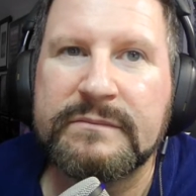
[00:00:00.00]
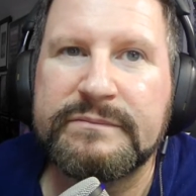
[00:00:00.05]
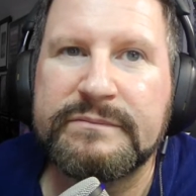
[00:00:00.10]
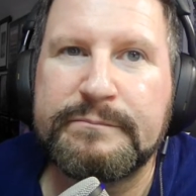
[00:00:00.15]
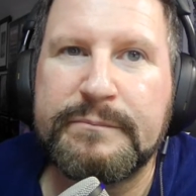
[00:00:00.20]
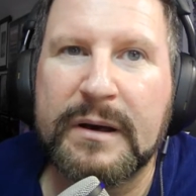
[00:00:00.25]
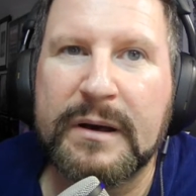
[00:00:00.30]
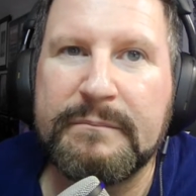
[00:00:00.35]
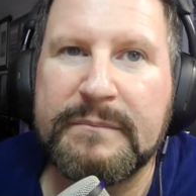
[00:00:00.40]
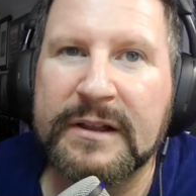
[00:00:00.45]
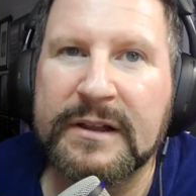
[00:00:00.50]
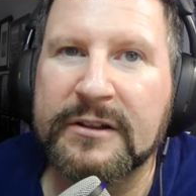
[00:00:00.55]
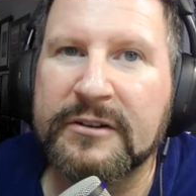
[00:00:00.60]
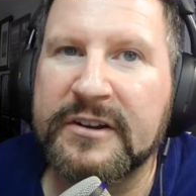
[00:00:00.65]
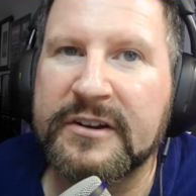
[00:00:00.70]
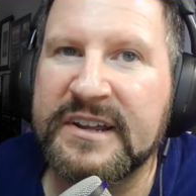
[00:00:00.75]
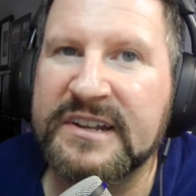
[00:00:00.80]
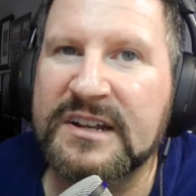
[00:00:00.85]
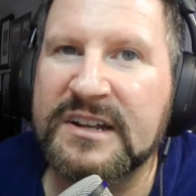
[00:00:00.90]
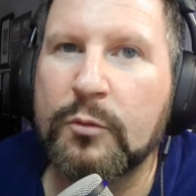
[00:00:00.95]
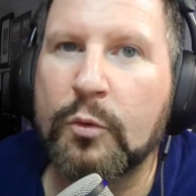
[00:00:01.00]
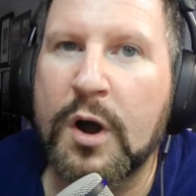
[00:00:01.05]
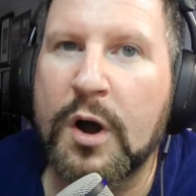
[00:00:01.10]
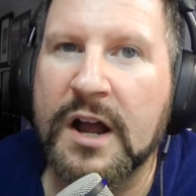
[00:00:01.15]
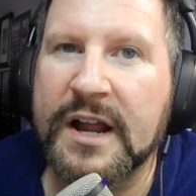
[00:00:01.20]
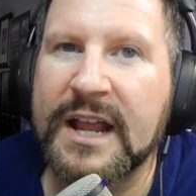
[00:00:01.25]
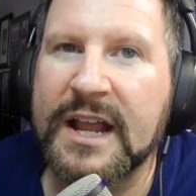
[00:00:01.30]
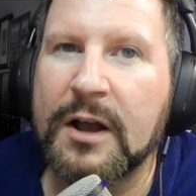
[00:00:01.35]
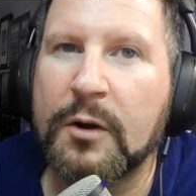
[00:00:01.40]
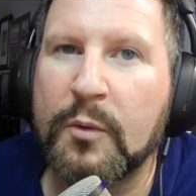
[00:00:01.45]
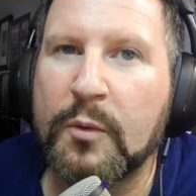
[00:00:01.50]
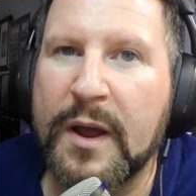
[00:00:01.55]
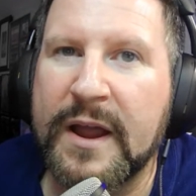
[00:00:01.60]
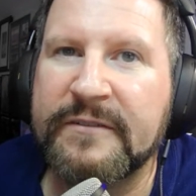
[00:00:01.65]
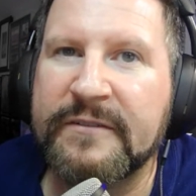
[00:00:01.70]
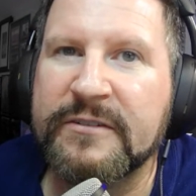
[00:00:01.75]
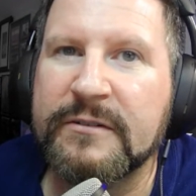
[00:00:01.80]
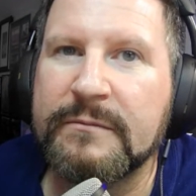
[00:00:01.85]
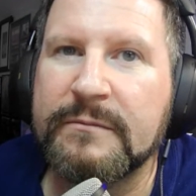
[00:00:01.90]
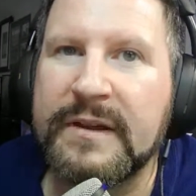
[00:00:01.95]
But Miller isn't walking away
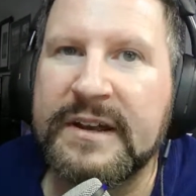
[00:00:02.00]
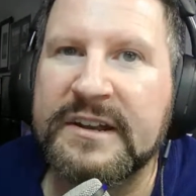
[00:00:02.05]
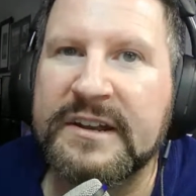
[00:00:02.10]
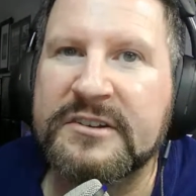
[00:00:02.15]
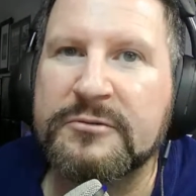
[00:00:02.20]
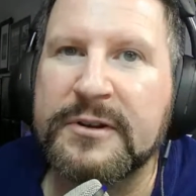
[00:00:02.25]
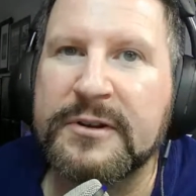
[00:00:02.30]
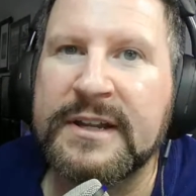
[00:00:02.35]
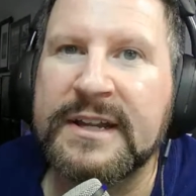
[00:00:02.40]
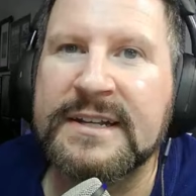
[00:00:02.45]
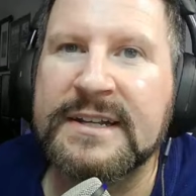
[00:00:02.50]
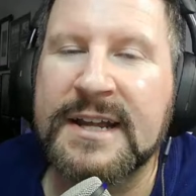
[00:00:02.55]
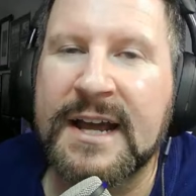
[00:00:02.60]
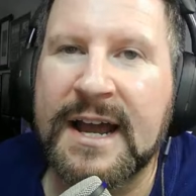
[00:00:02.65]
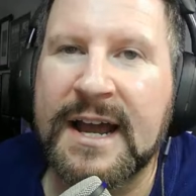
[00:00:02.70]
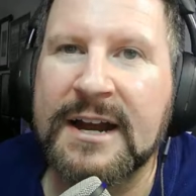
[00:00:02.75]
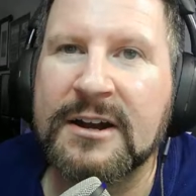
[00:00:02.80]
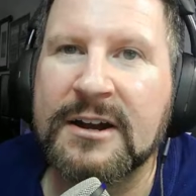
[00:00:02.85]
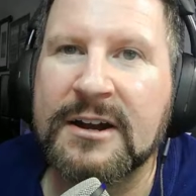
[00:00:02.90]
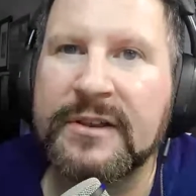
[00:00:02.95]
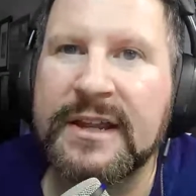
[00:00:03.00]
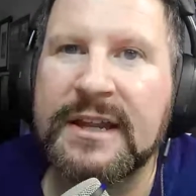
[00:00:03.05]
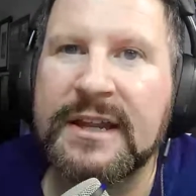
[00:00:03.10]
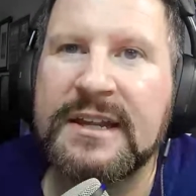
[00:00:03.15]
from ministry entirely.